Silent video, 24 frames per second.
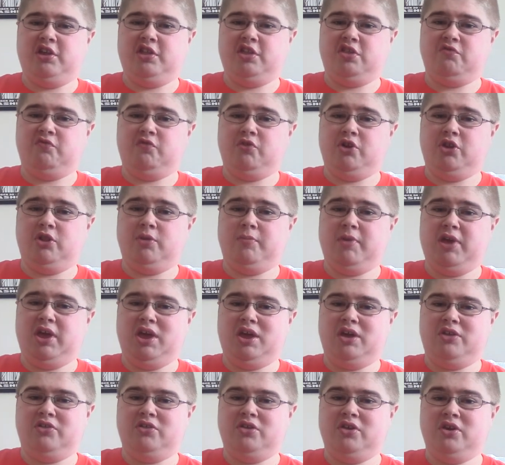for the
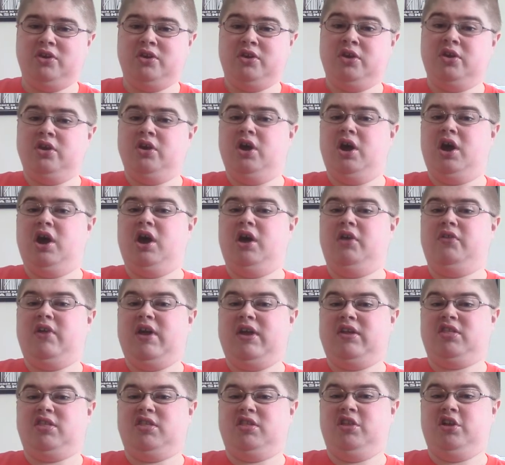band,
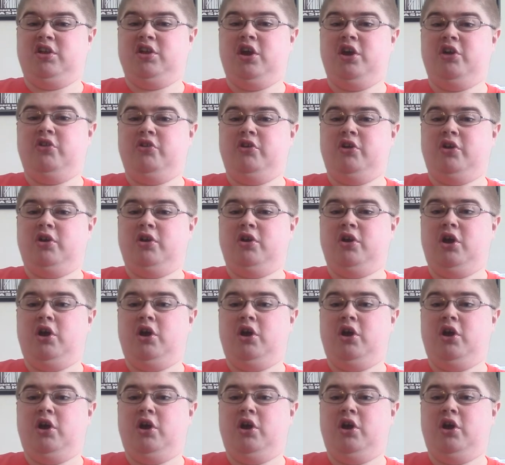that's the color